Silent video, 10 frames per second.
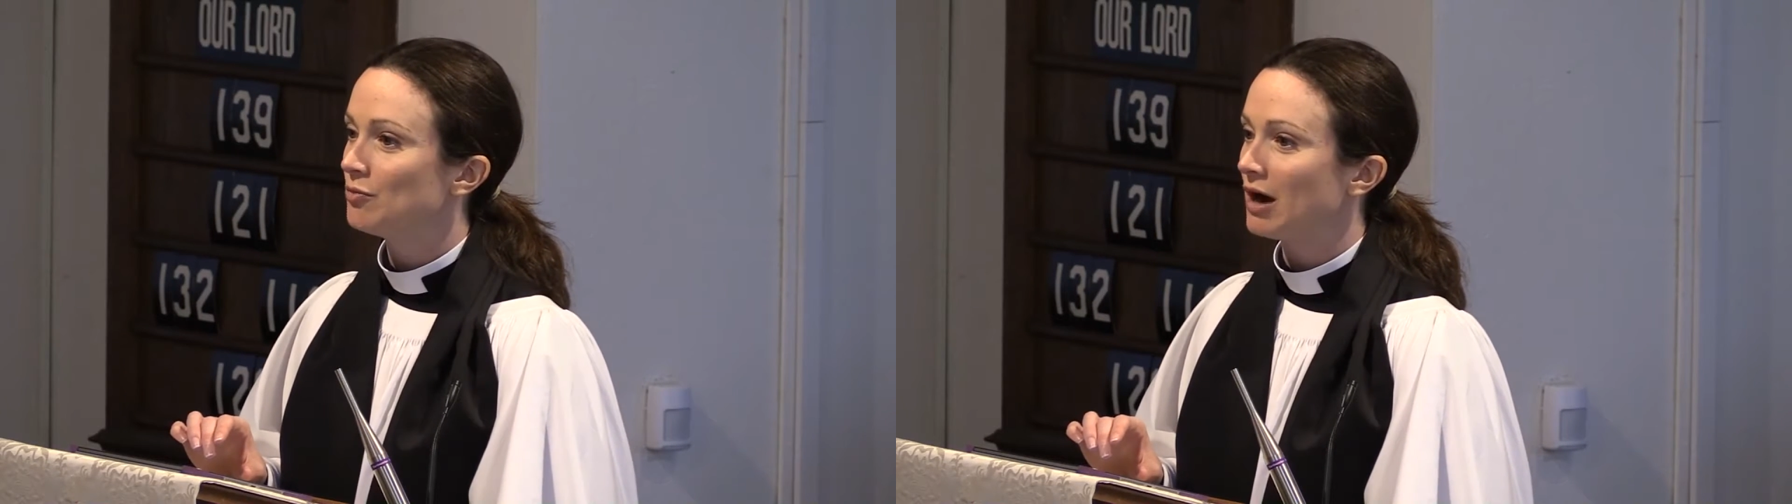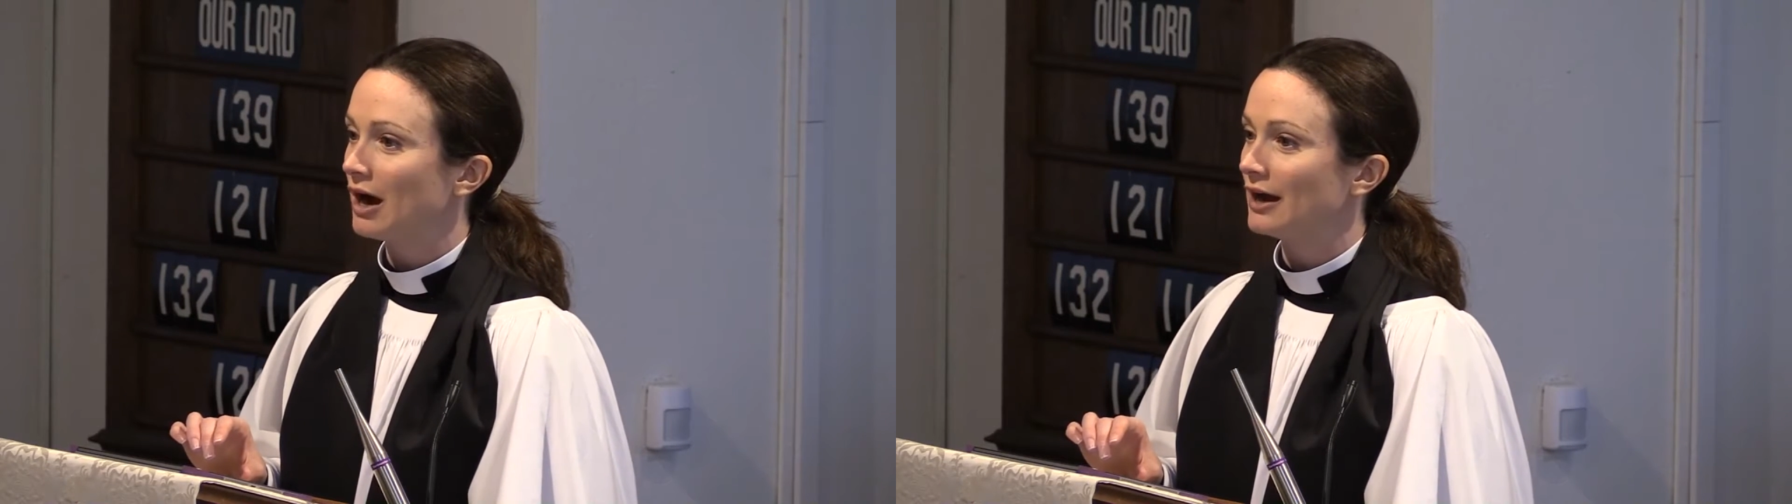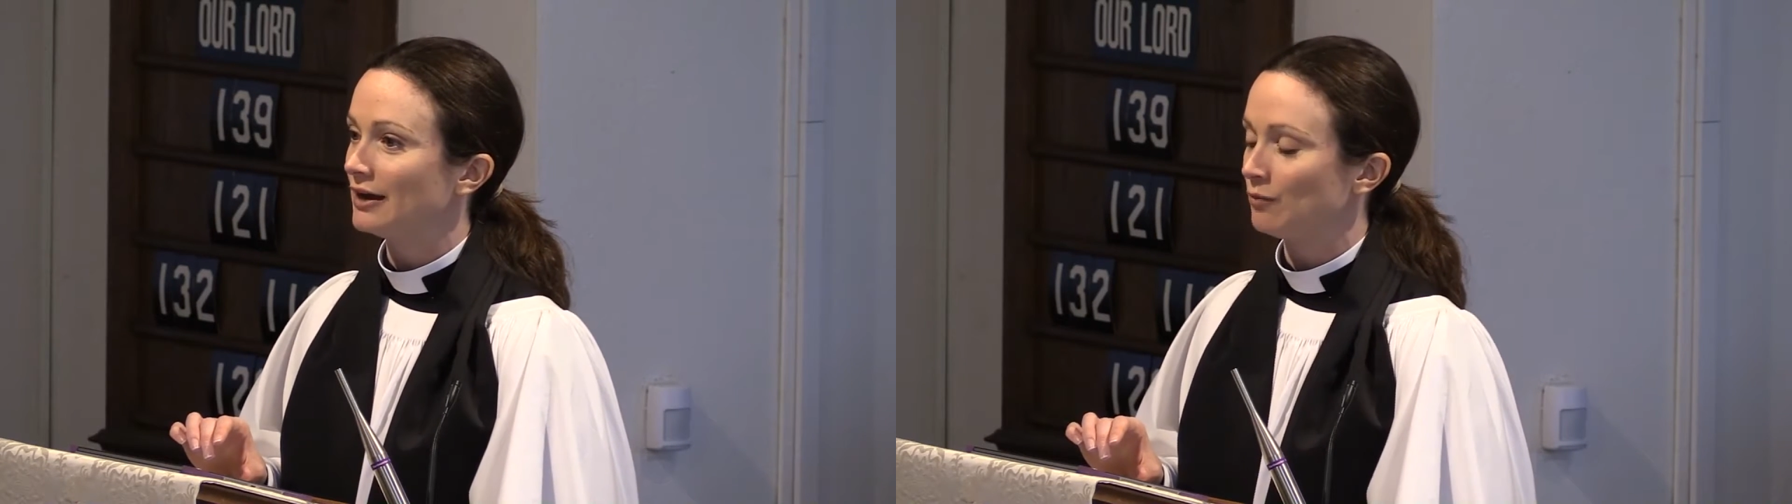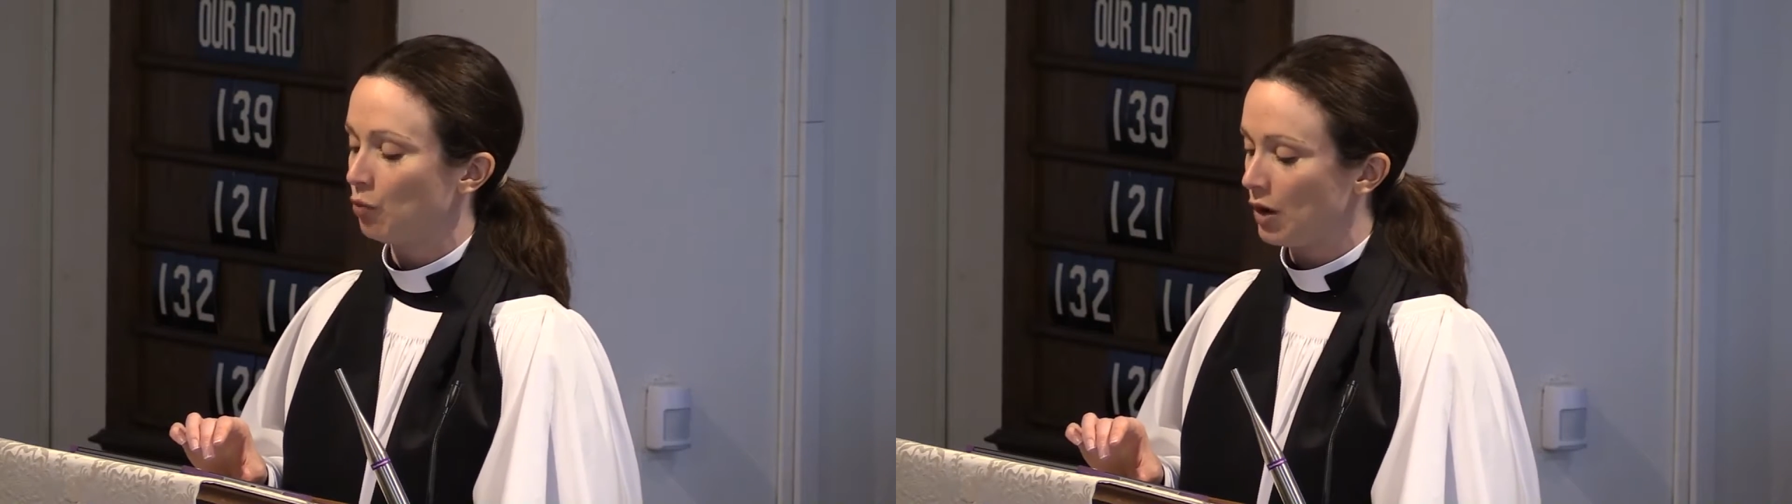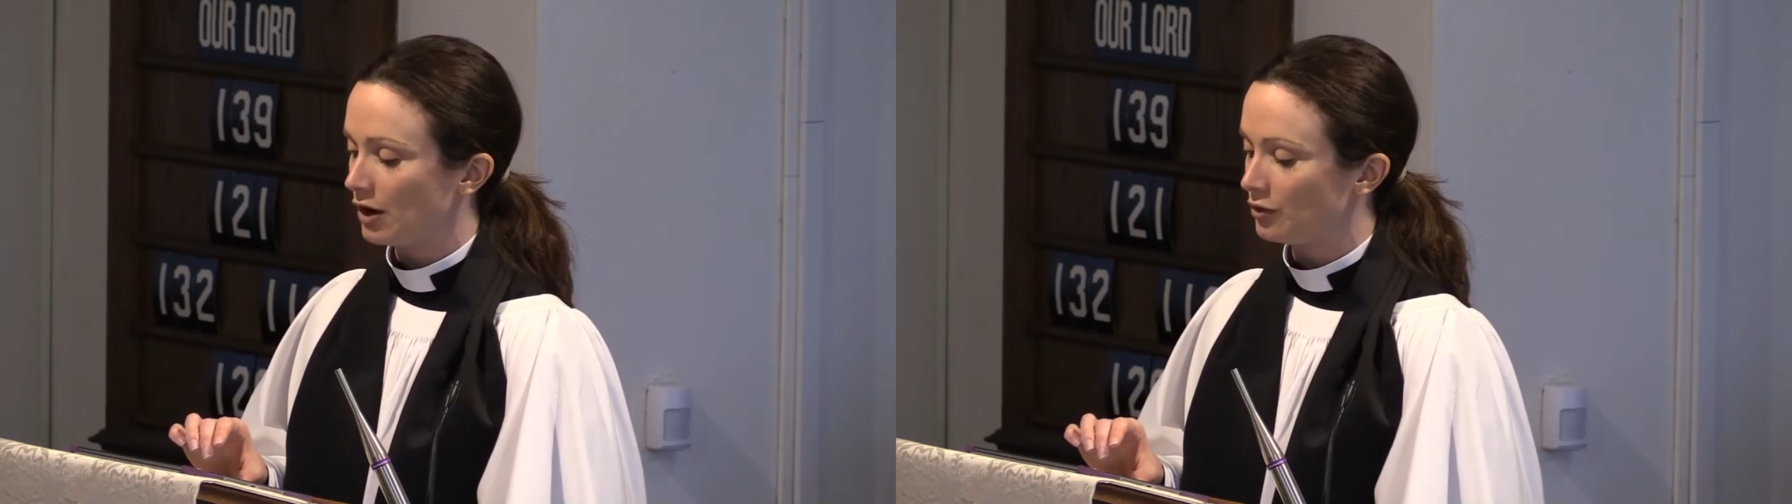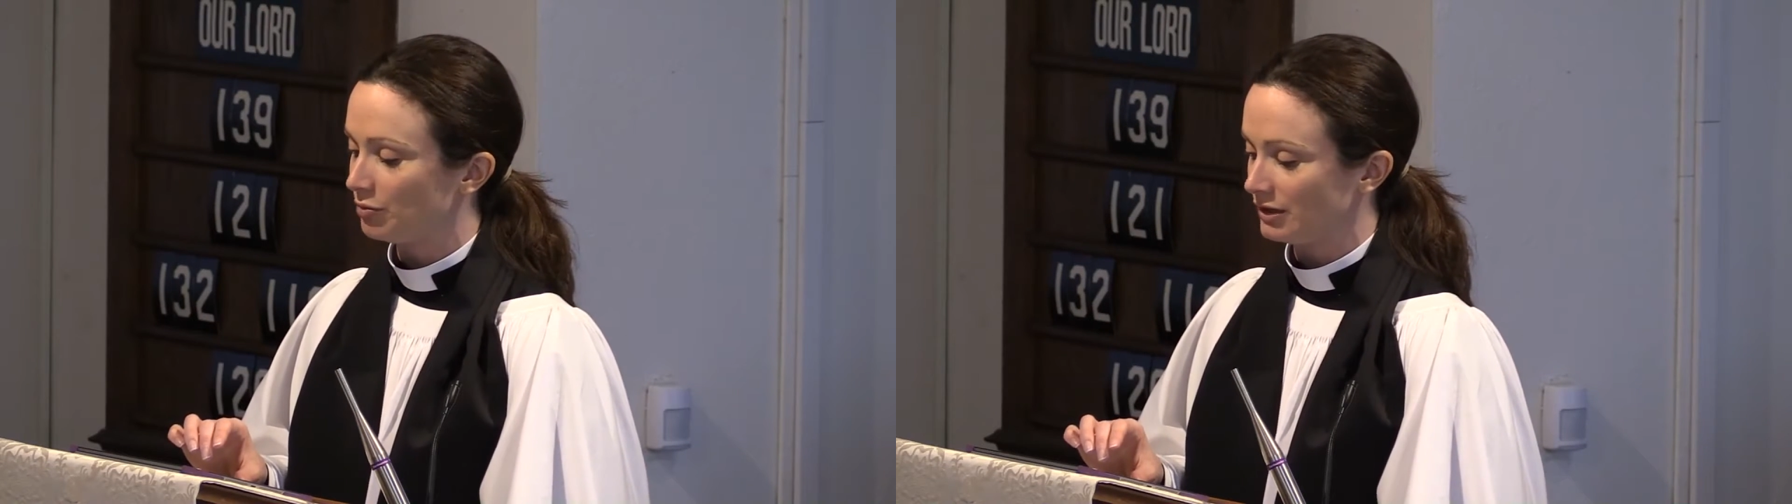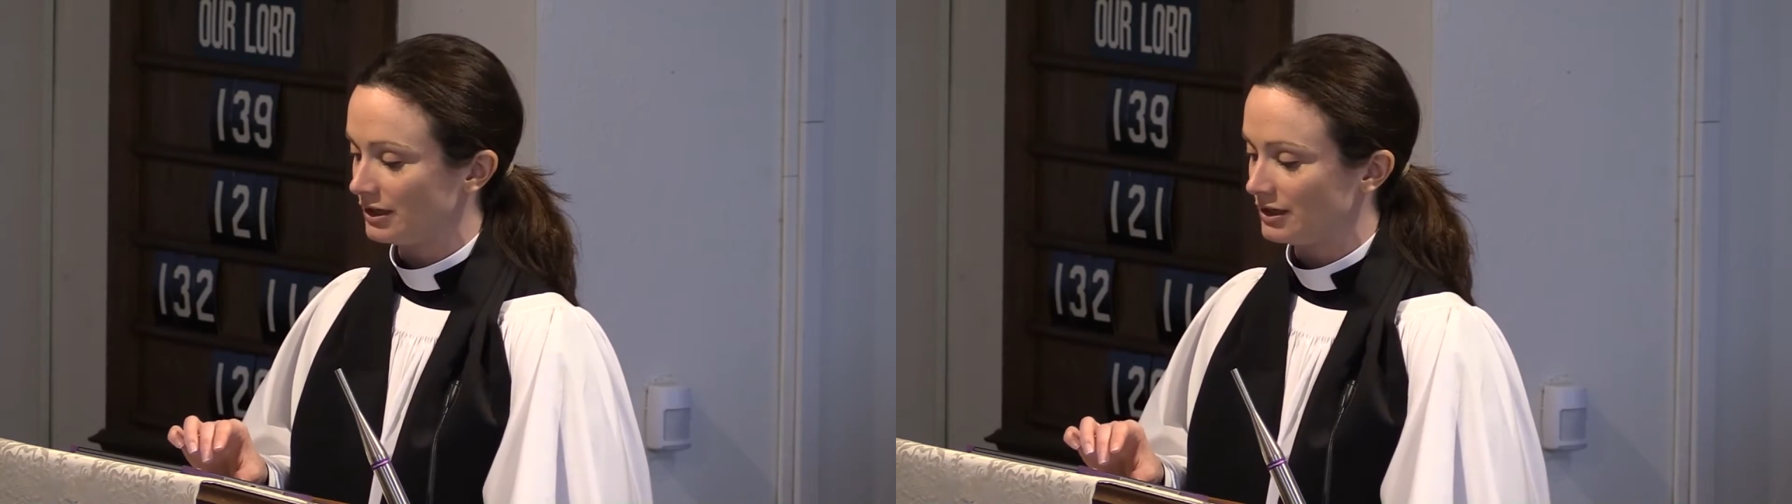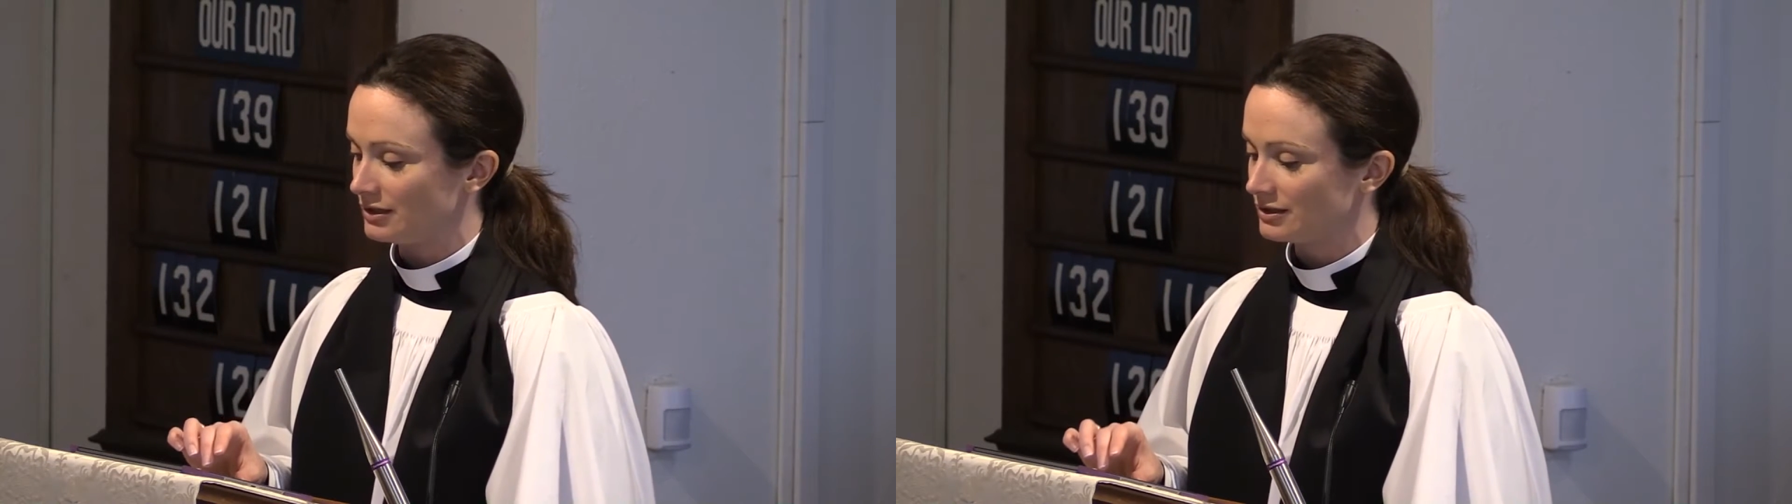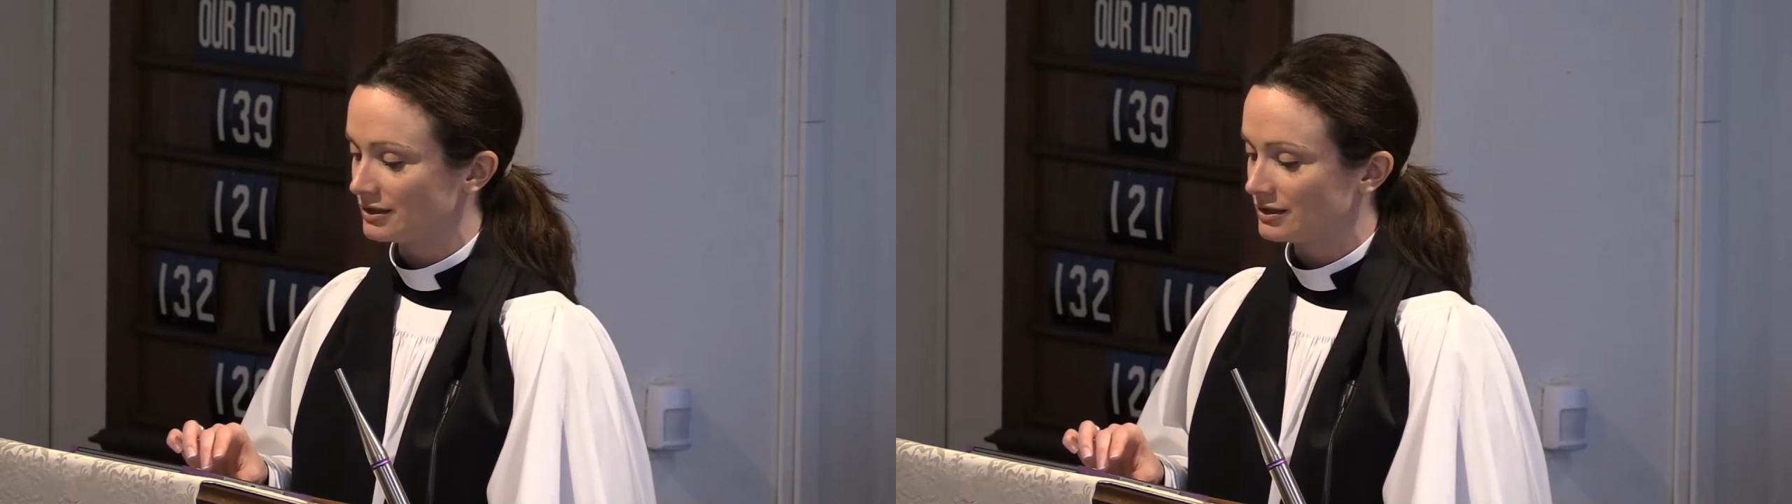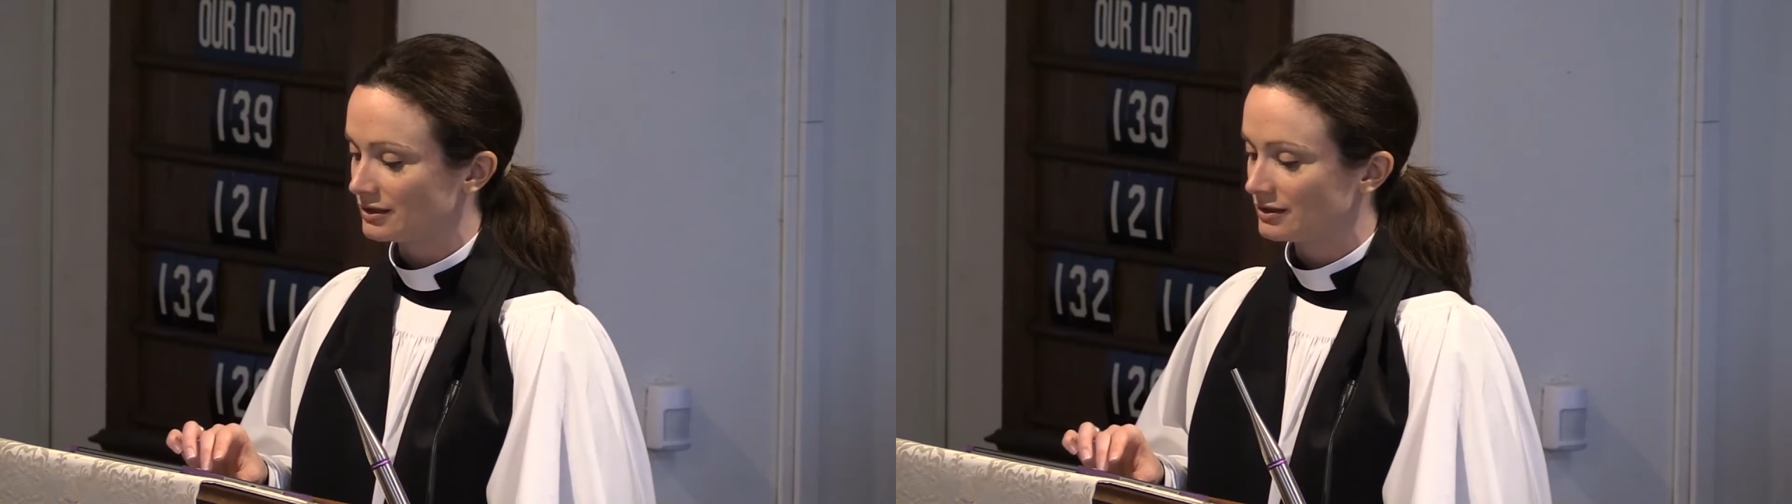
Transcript: I am well pleased."